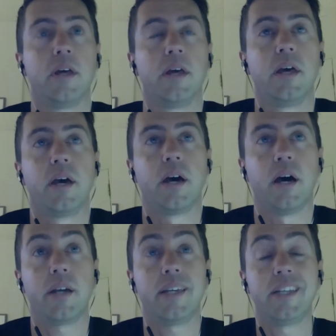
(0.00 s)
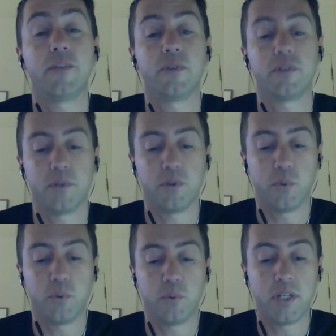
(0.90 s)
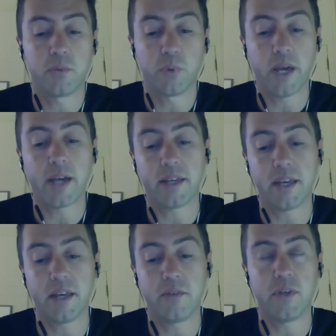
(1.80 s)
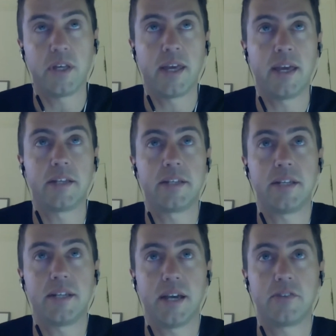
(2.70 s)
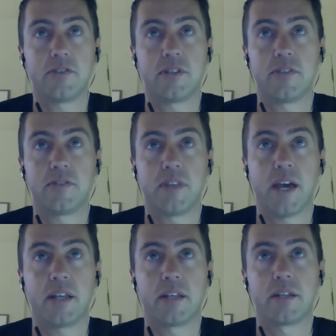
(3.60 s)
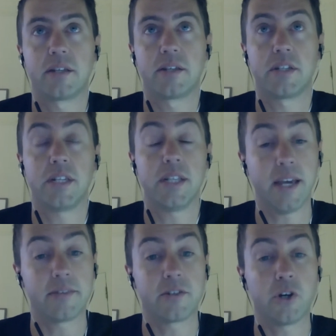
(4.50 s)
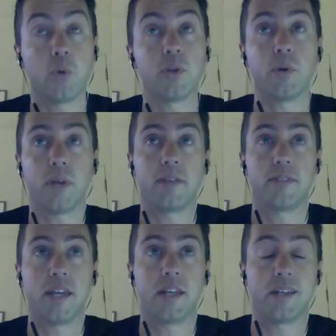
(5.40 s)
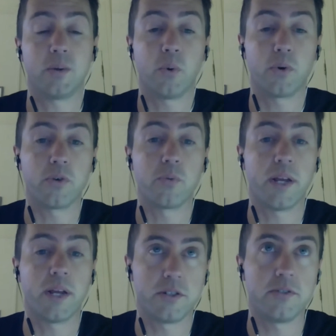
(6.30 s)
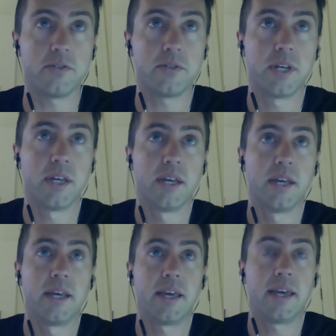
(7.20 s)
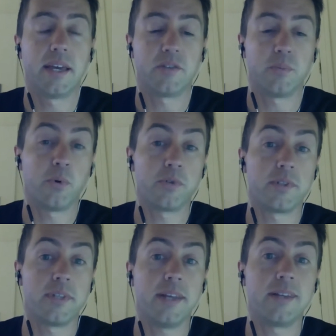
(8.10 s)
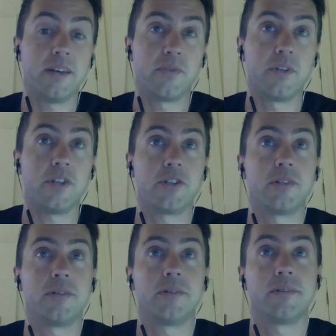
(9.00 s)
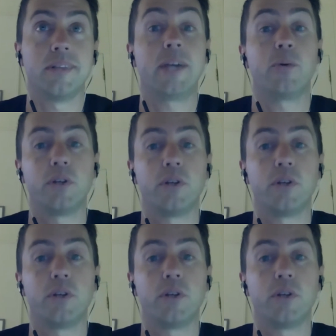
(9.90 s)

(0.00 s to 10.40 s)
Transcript: A key difference between Riak KV and TS is that TS co-locates data in ordered ranges and supports a data definition language